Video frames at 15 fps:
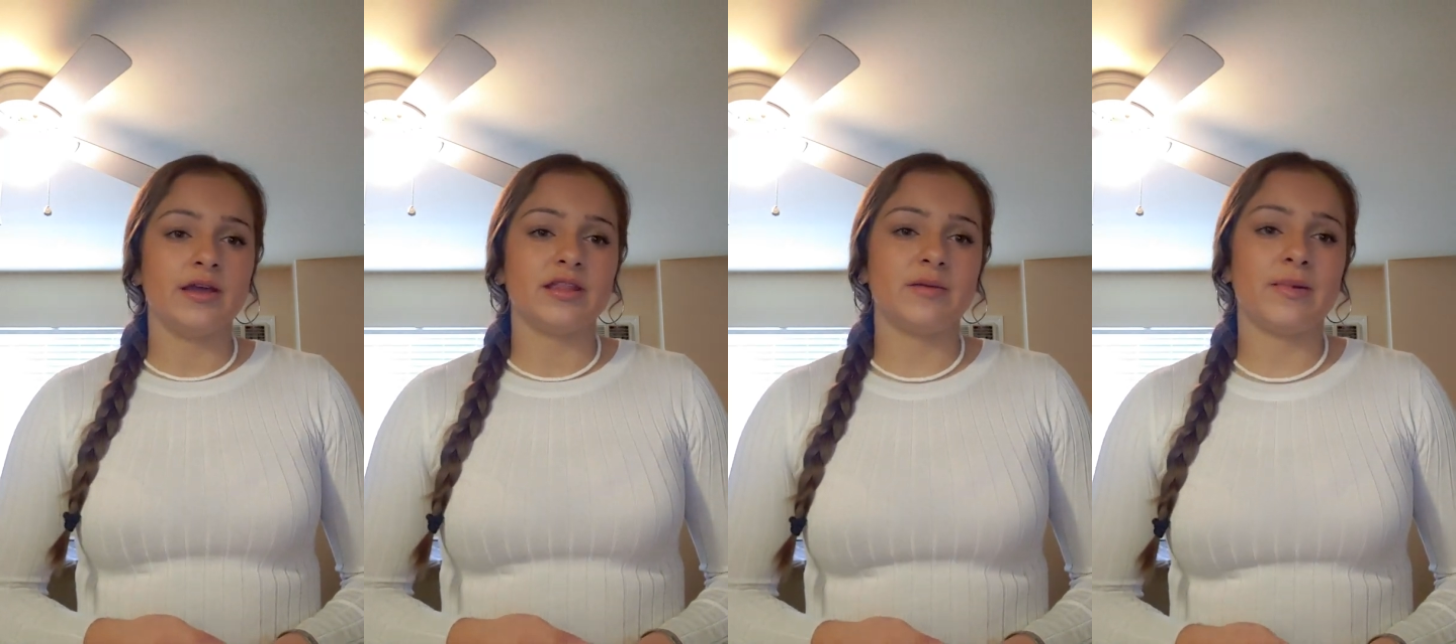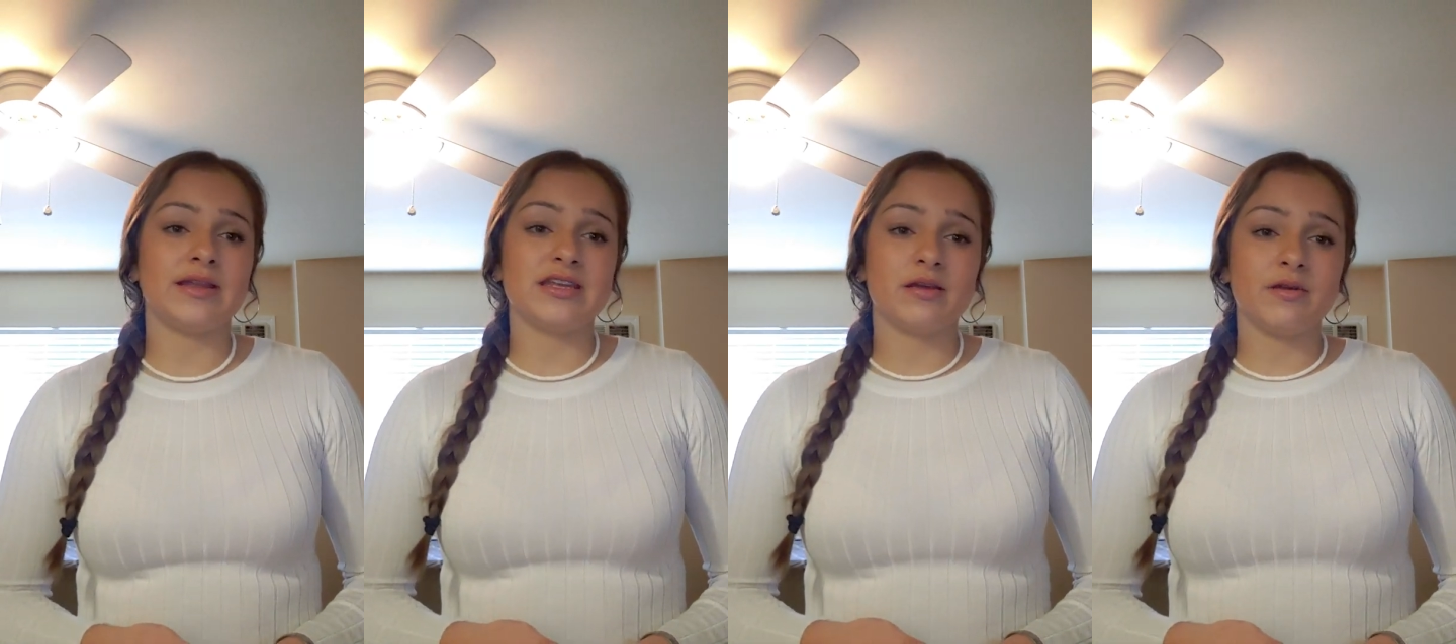The
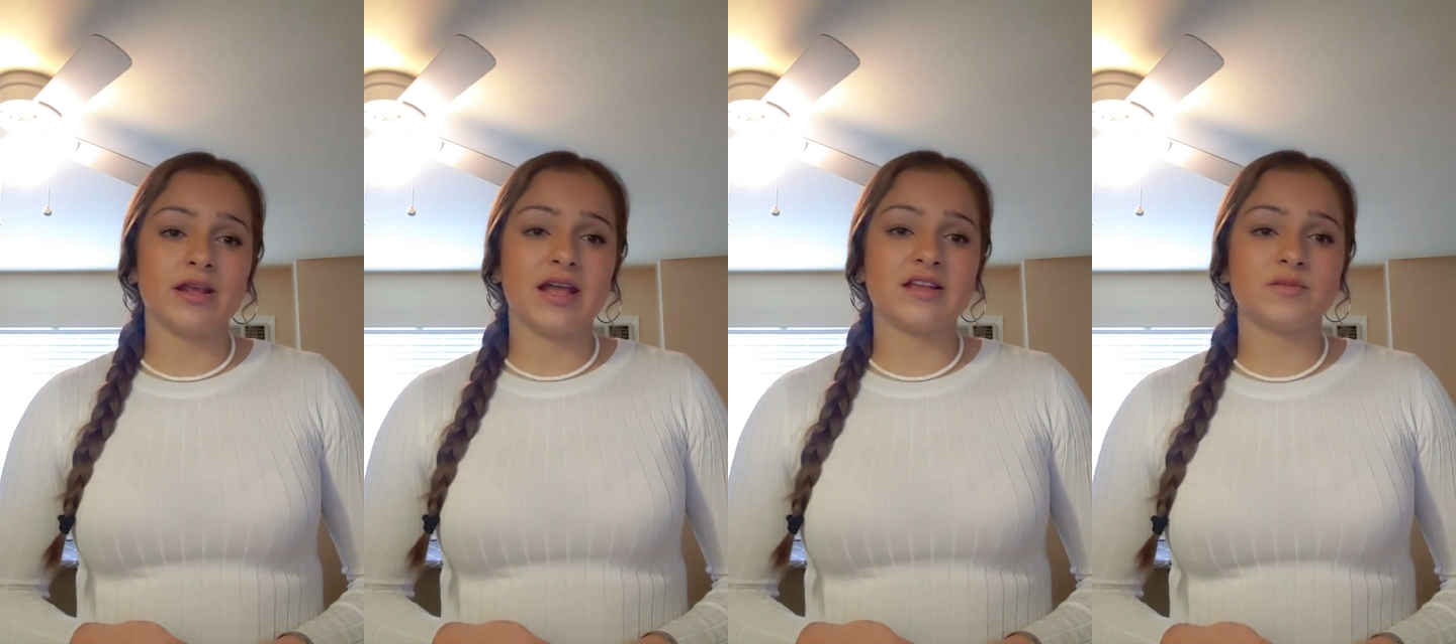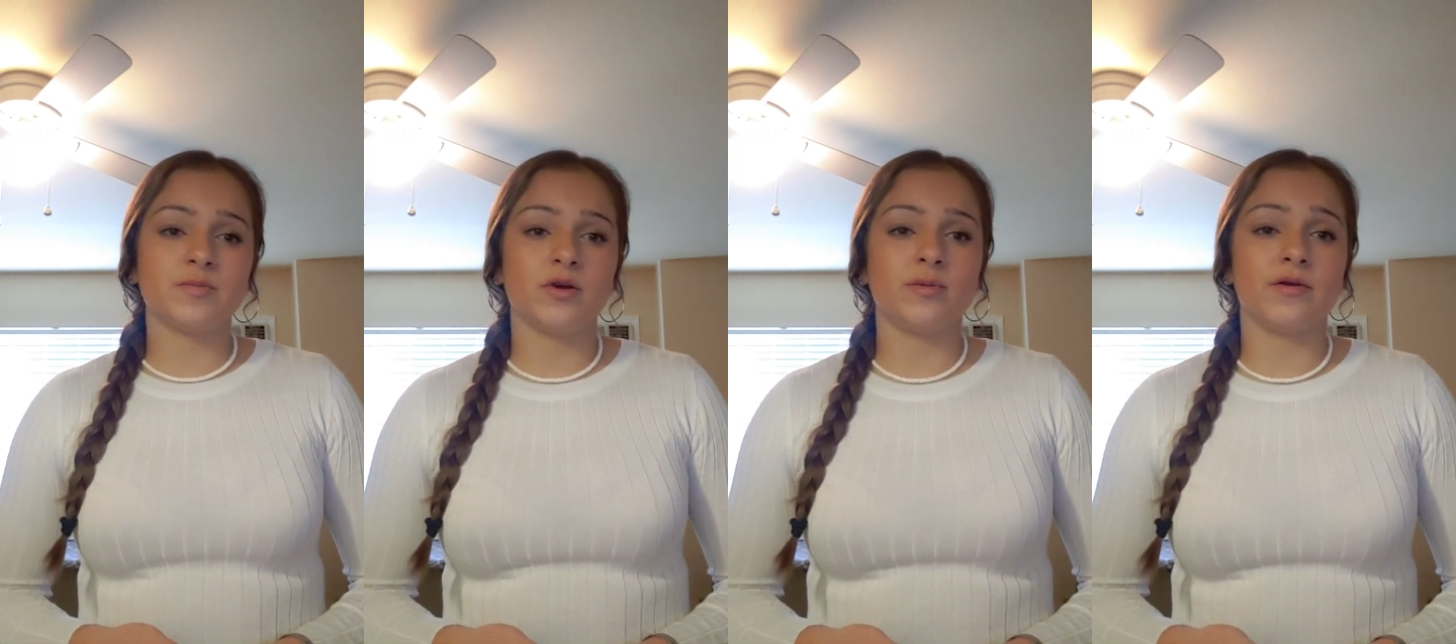pandemic
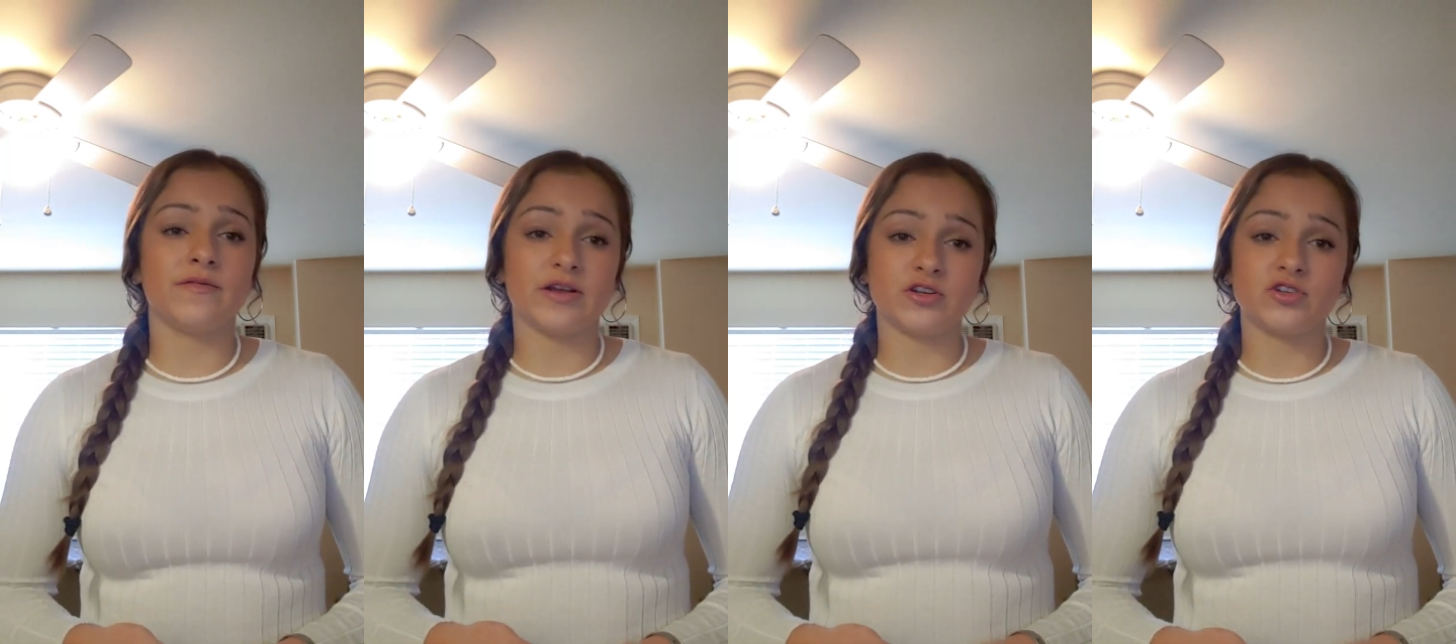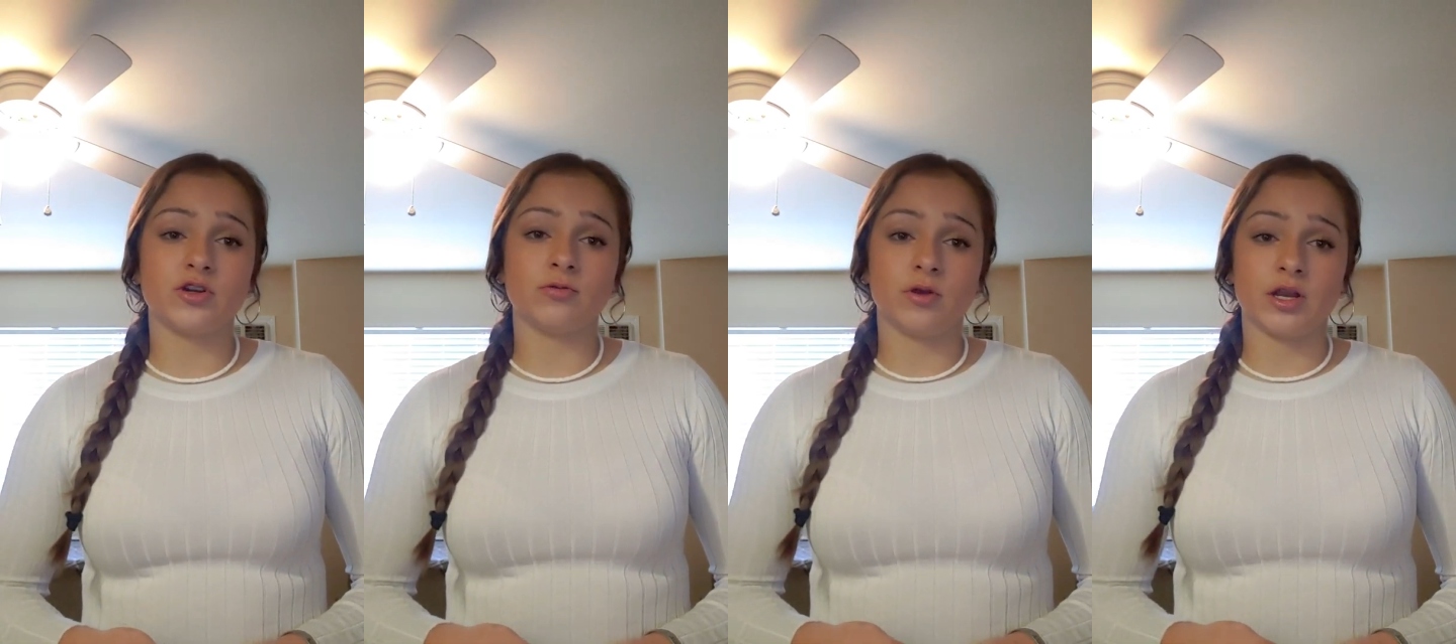has put
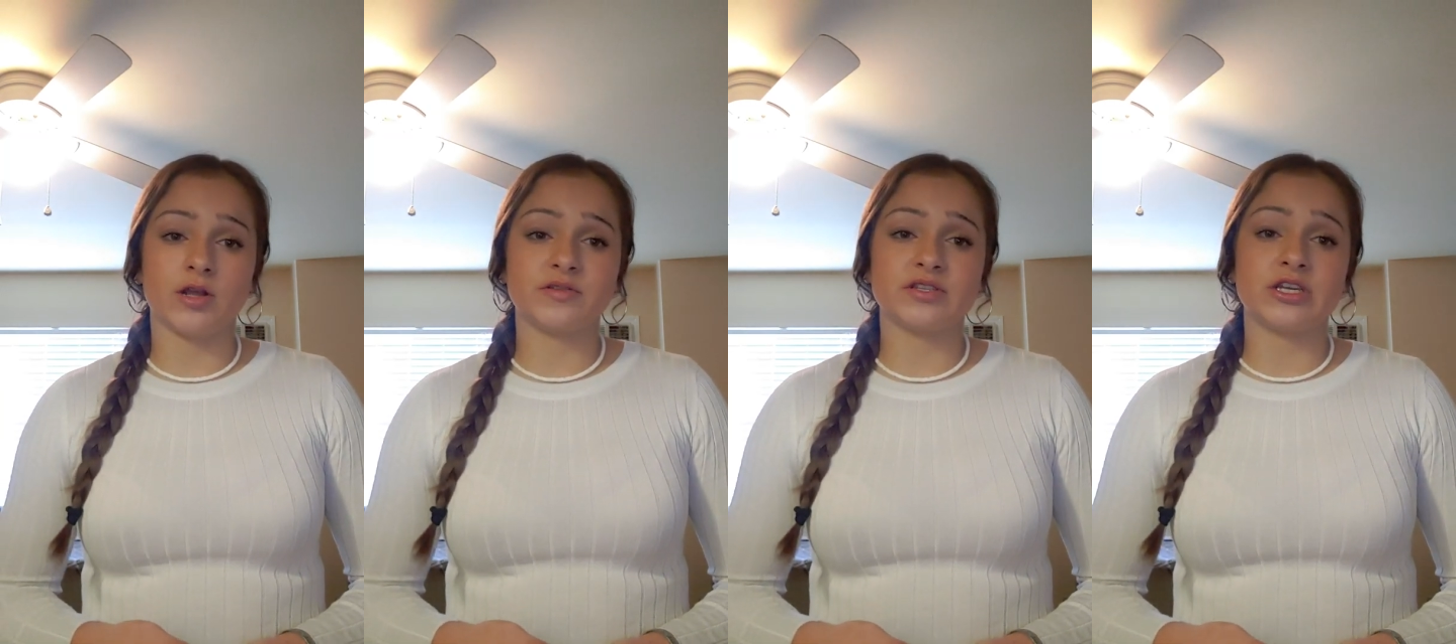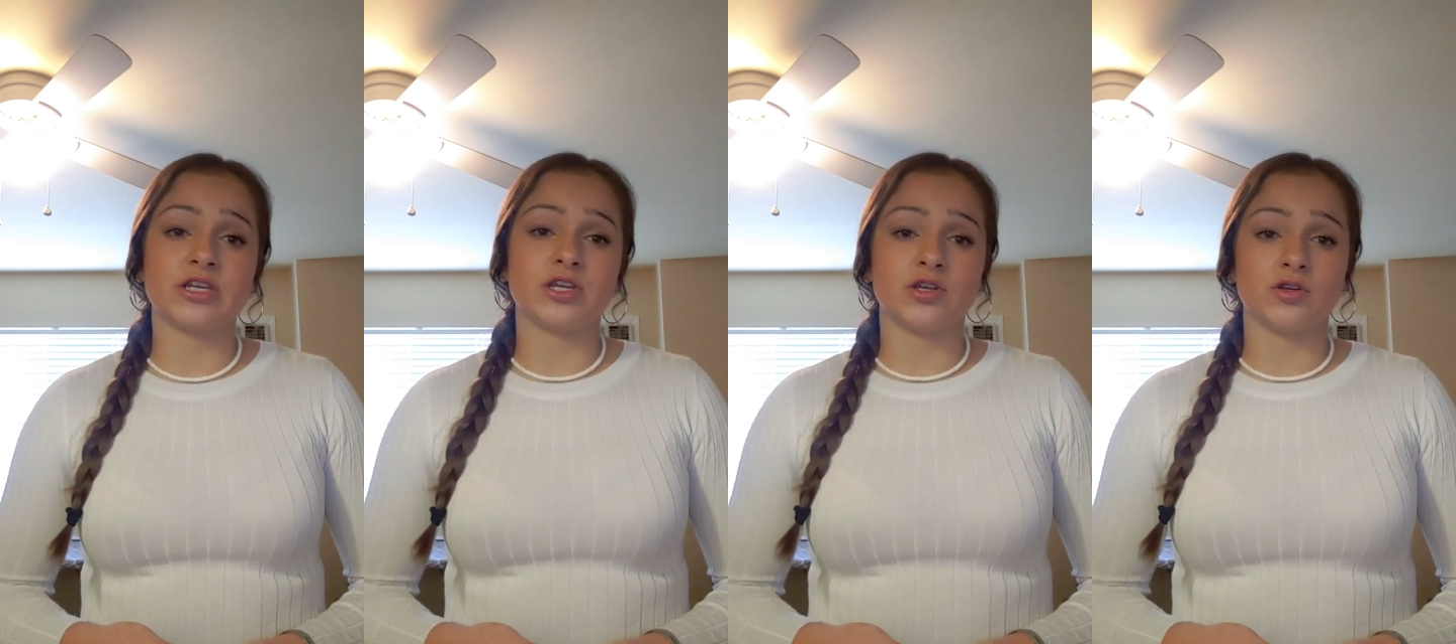professional rodeos
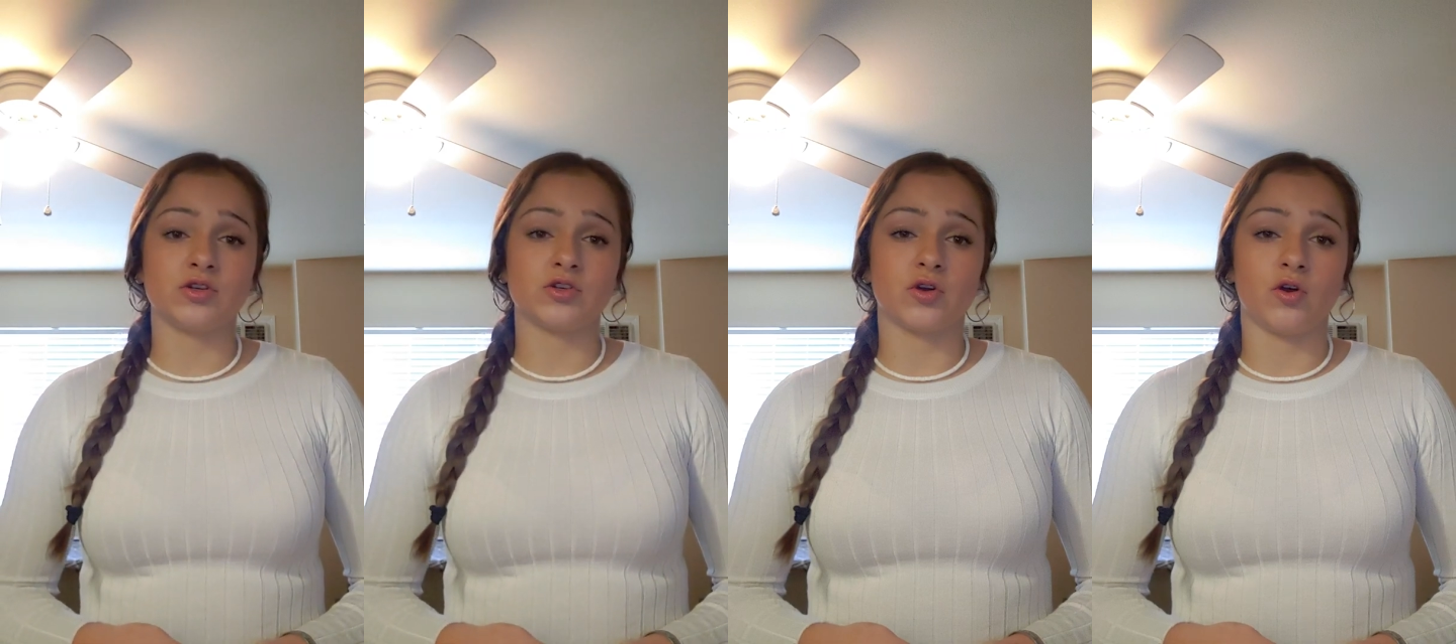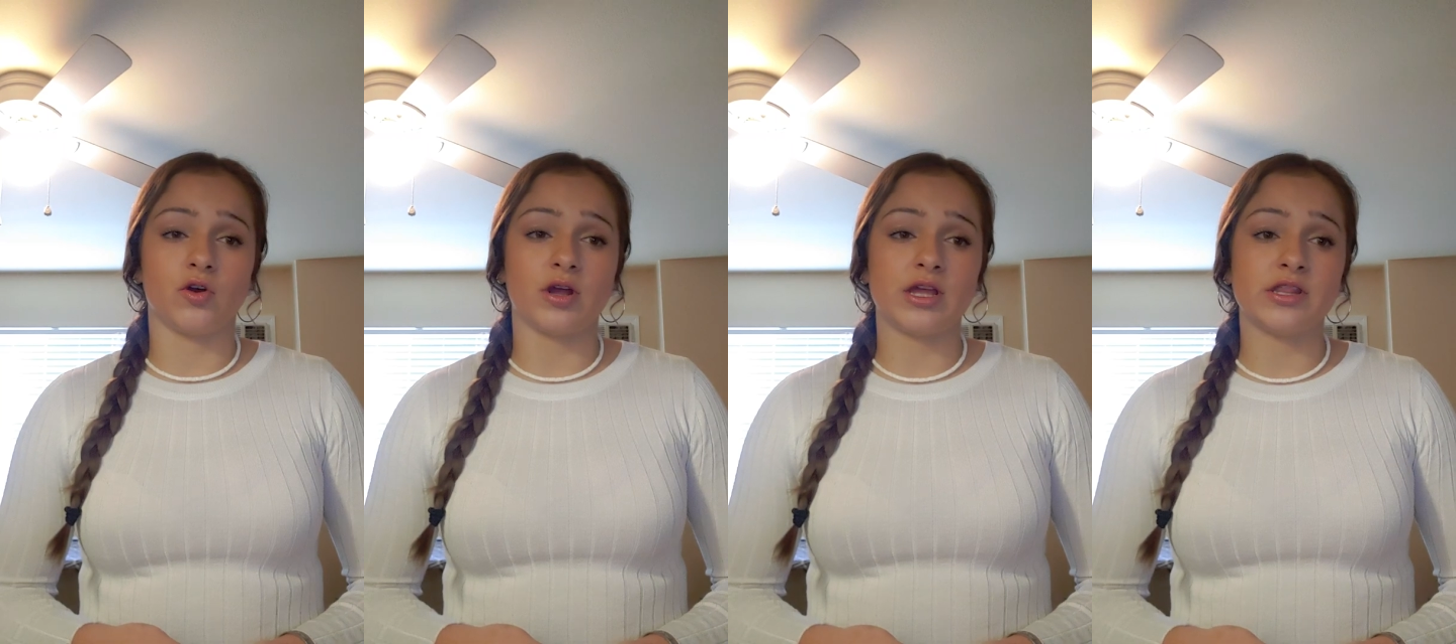in a huge hole,